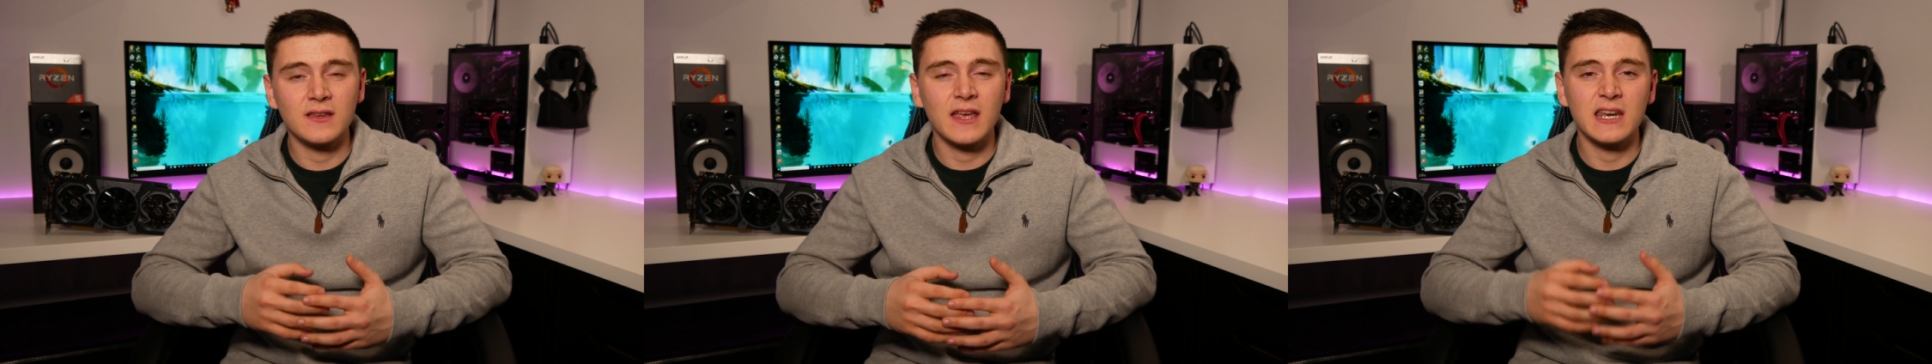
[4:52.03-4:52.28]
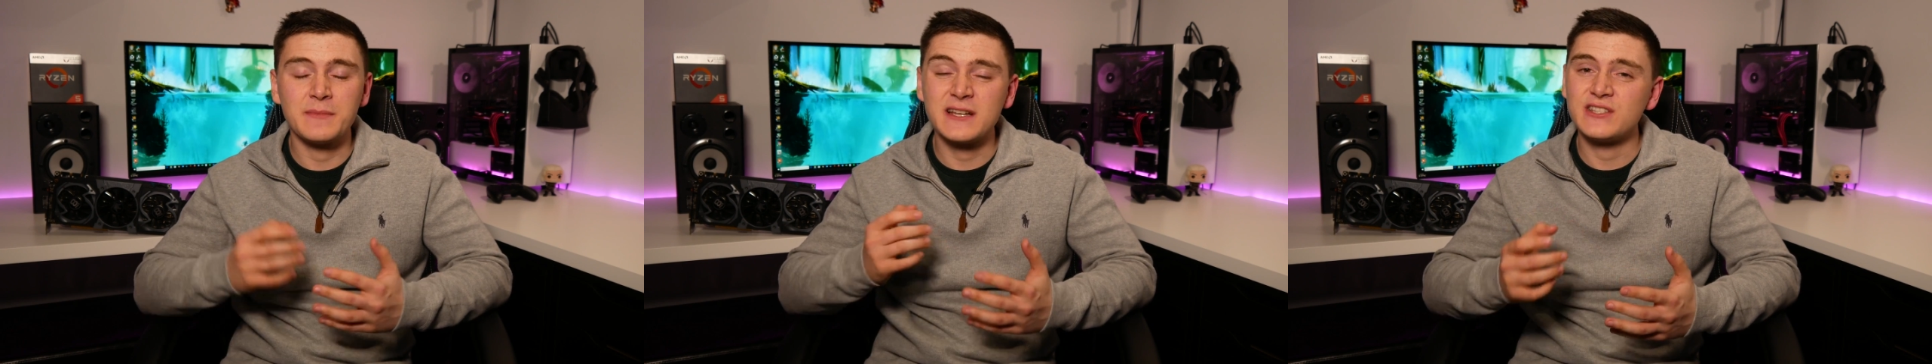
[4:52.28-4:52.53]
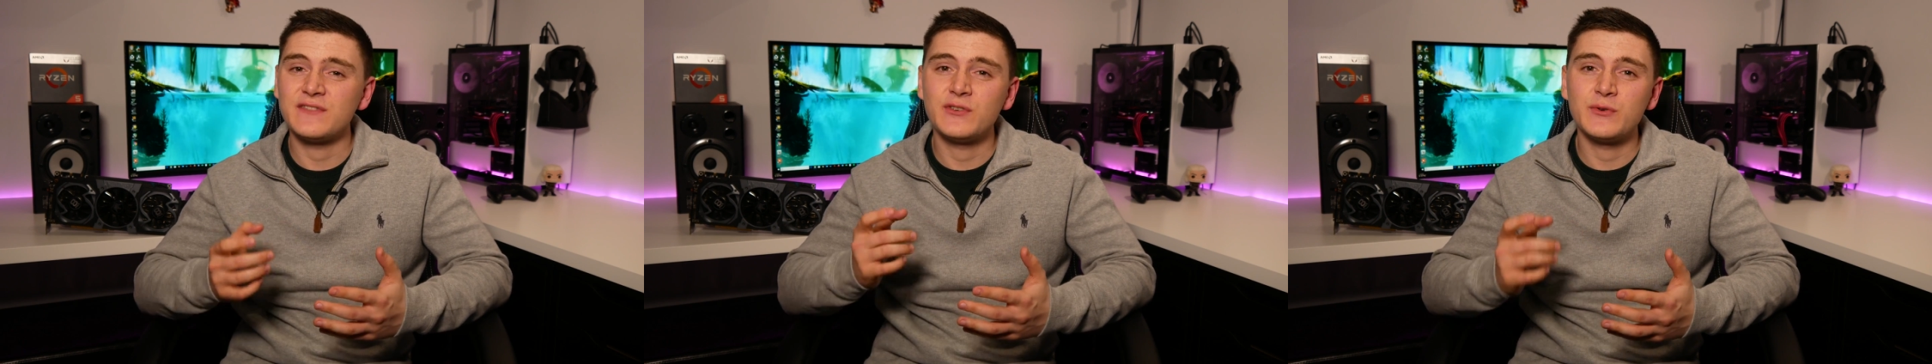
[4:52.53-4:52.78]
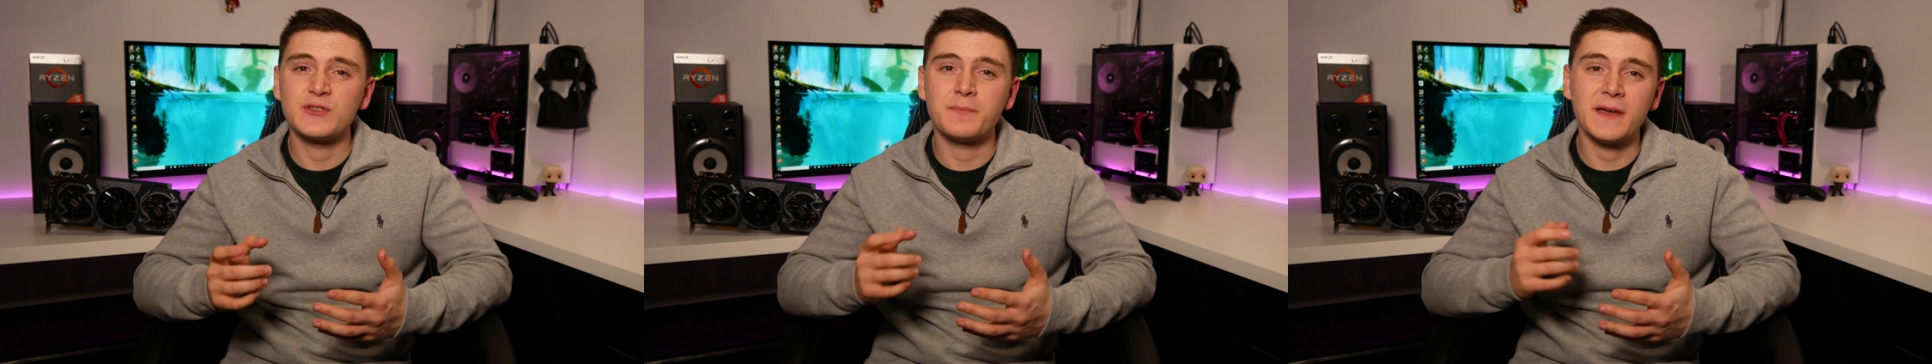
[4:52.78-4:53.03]
and imagine if
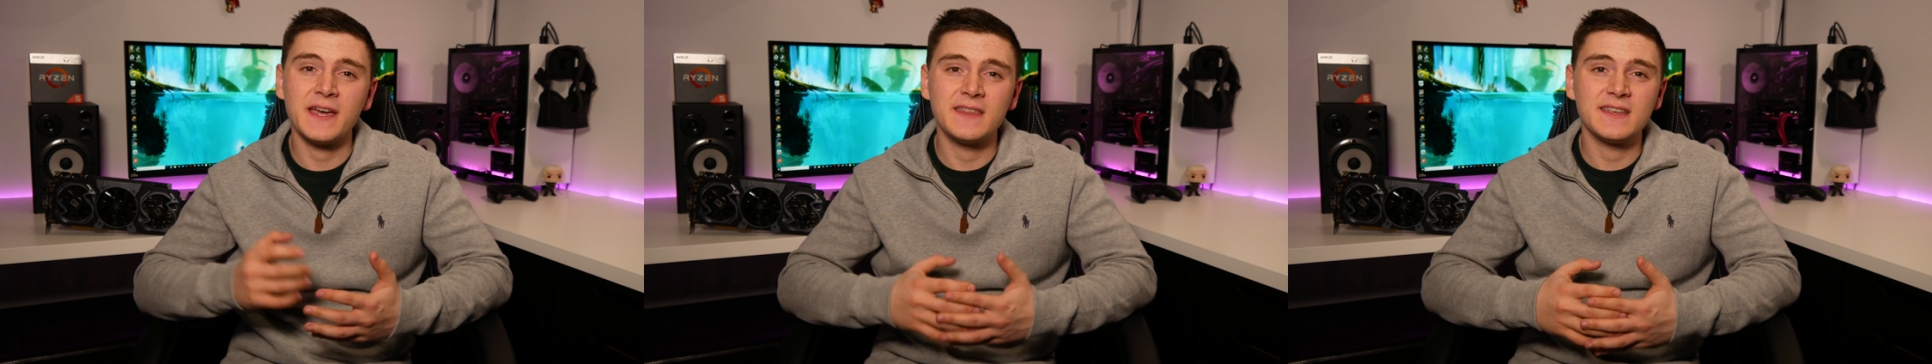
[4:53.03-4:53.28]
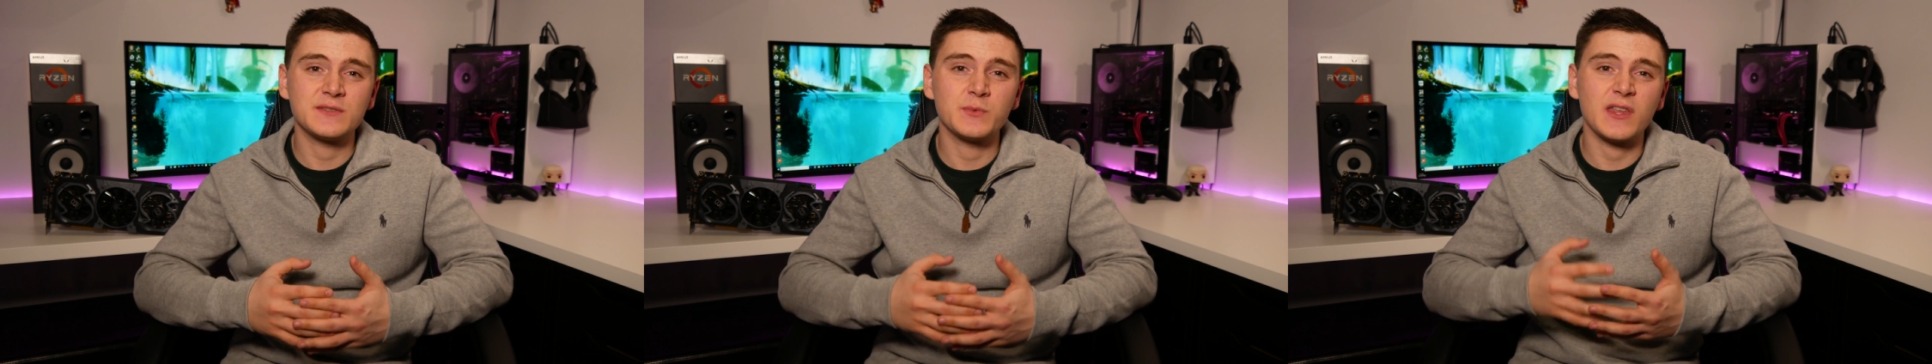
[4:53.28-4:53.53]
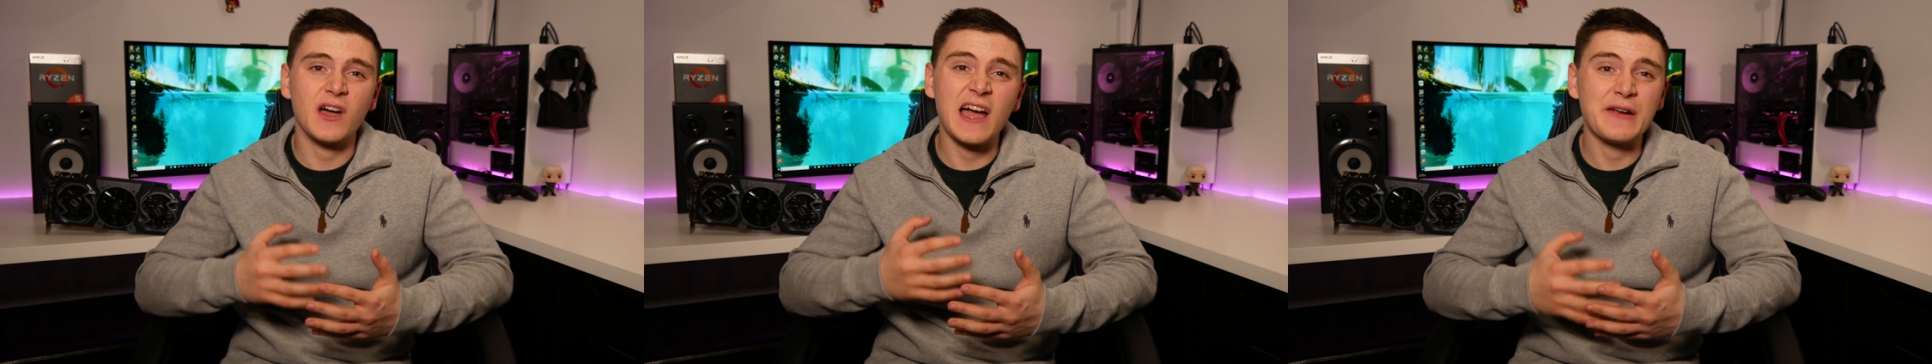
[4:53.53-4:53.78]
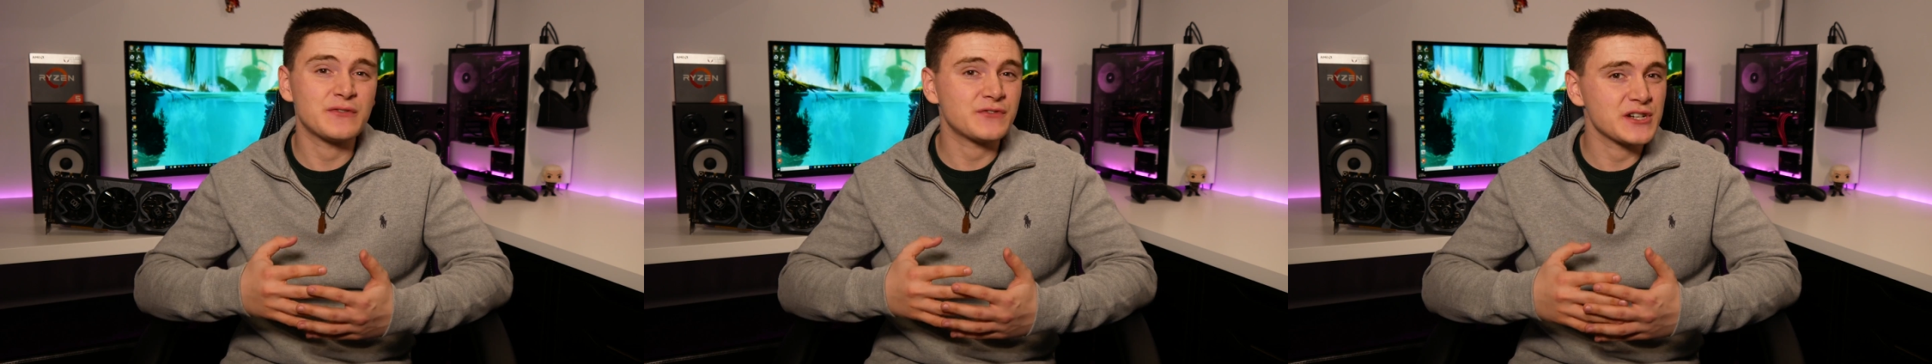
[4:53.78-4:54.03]
you were to pair this with a
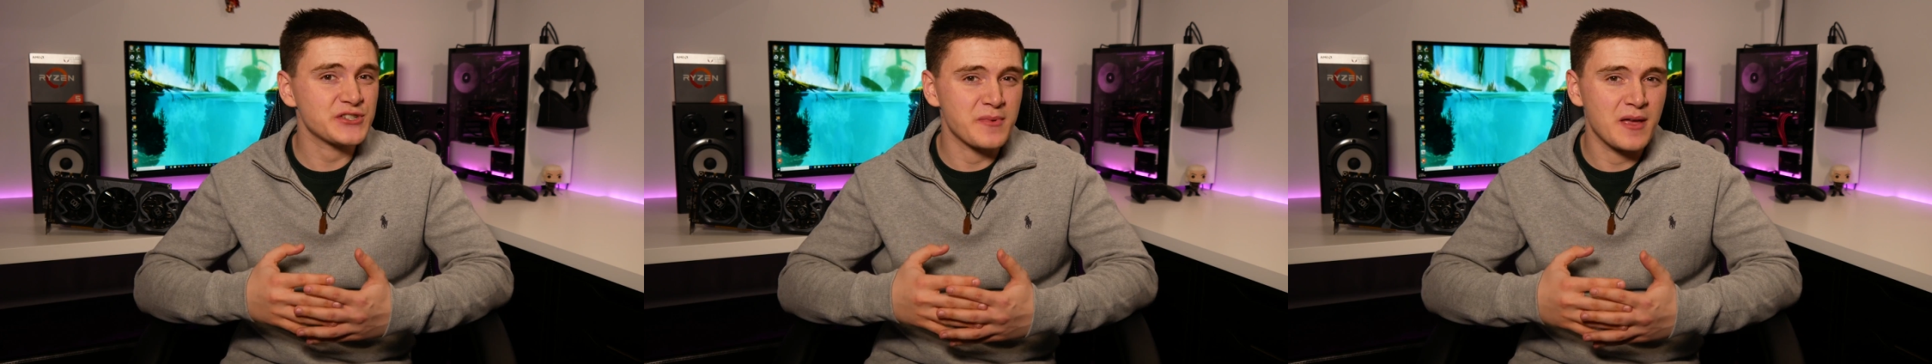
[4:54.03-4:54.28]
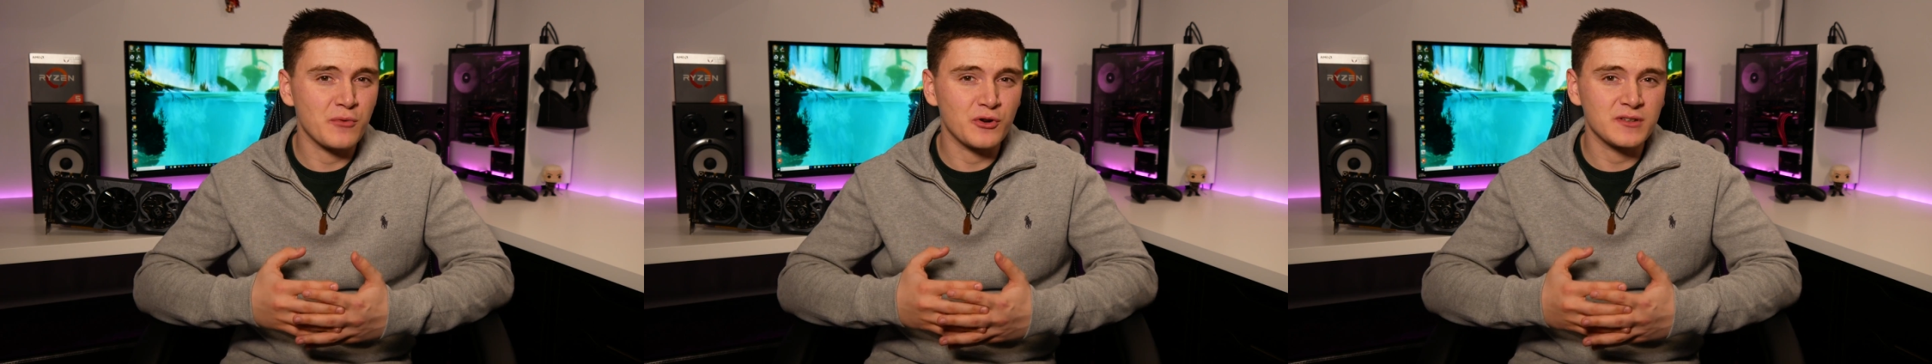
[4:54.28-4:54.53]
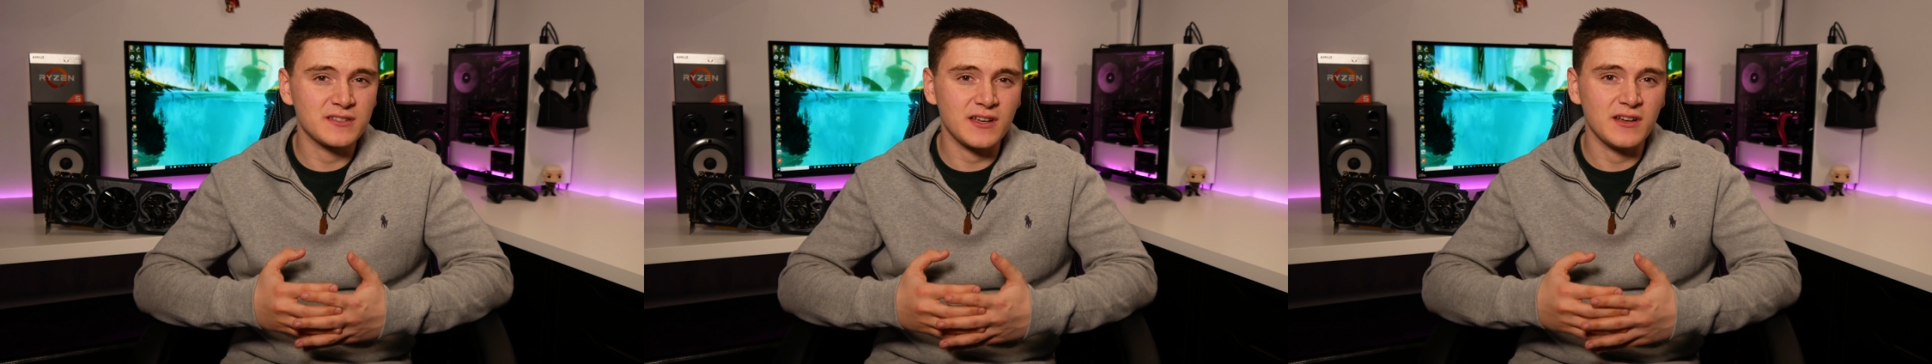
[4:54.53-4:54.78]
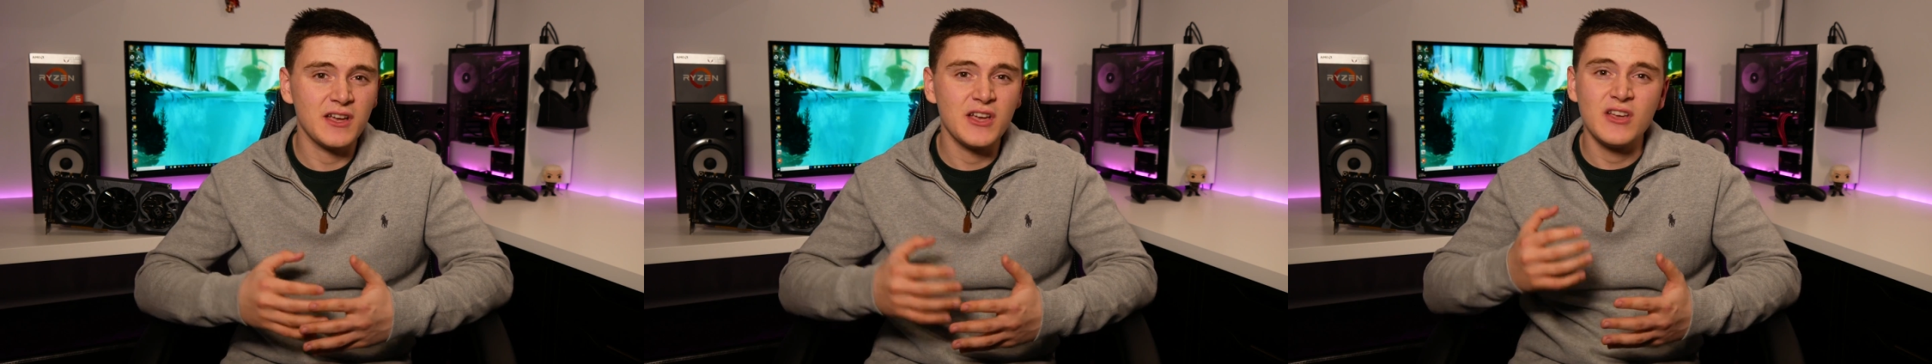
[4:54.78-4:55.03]
high refresh rate monitor,